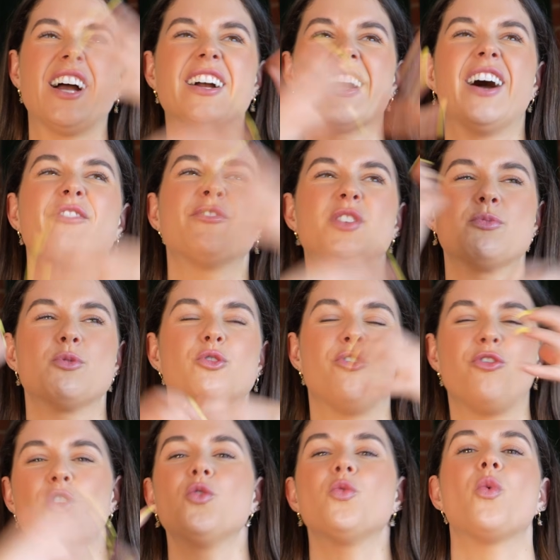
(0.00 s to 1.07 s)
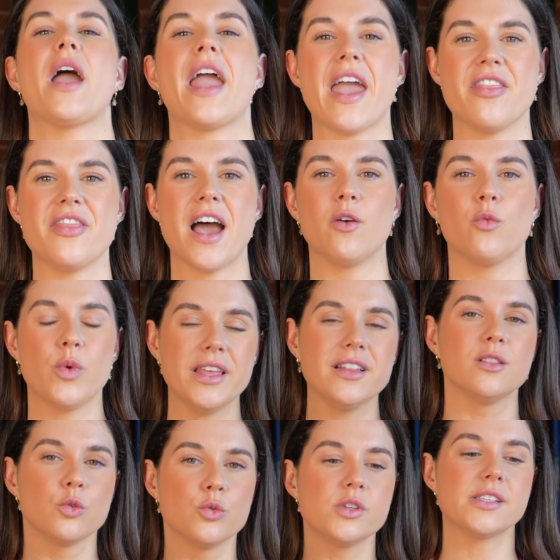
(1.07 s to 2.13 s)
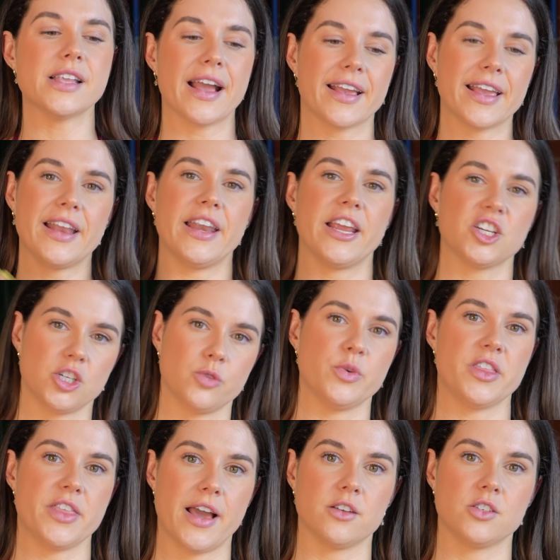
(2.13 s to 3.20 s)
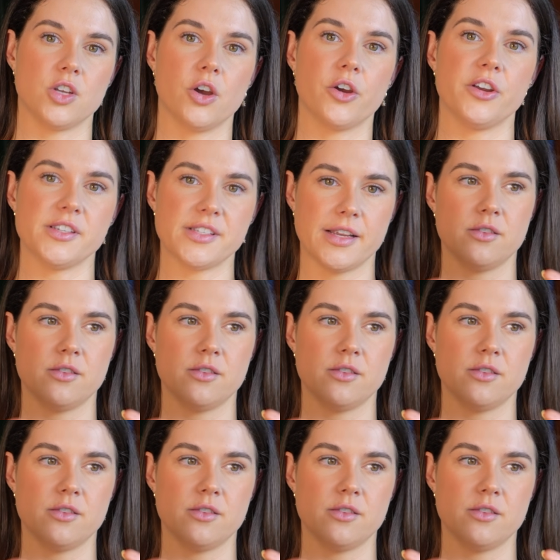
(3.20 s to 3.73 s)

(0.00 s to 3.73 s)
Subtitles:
uncomfortable footwear that we lose that connection with our toes.